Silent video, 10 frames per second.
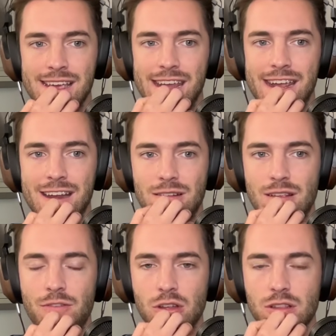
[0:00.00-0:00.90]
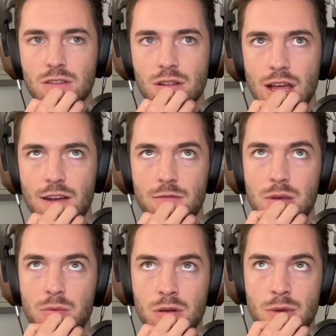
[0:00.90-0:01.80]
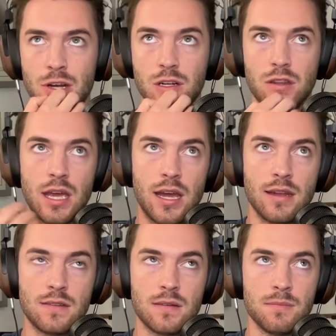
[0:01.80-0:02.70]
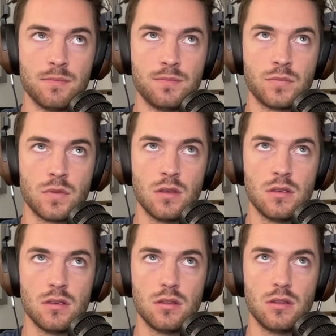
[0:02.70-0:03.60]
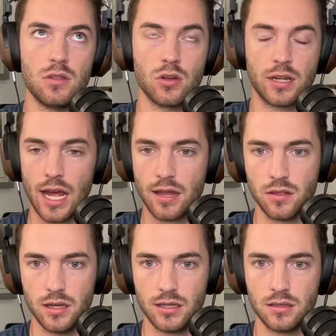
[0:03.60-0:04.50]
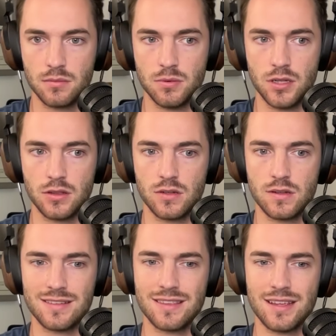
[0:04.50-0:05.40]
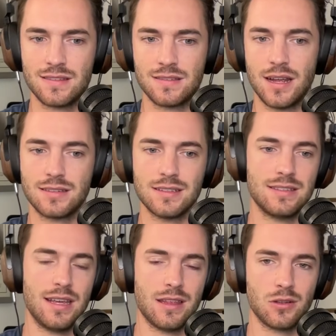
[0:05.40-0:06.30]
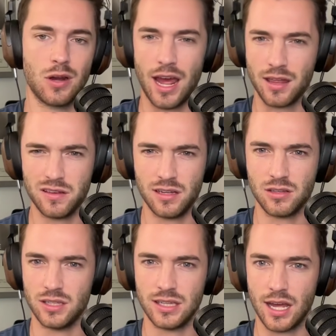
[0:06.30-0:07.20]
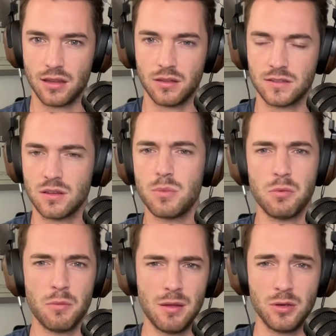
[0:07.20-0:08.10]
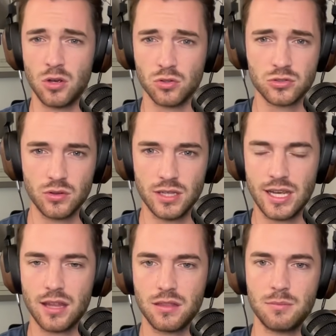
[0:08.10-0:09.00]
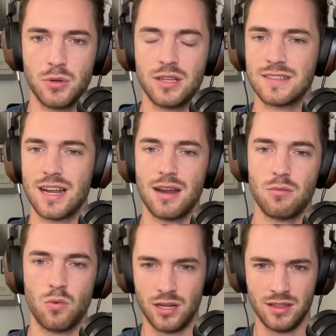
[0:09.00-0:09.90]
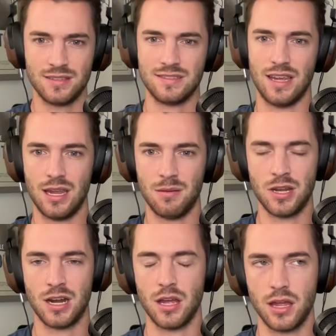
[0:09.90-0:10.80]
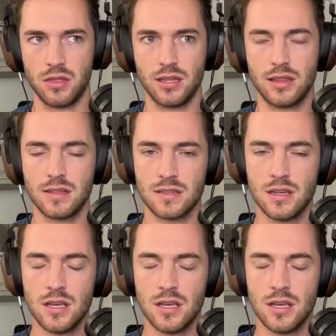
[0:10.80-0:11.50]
And I feel like there's a lot of people in America that they're Catholic, but that's not to say that they're ethnically Catholic. Some people may be culturally Catholic, but it's not one and the same. And I think that's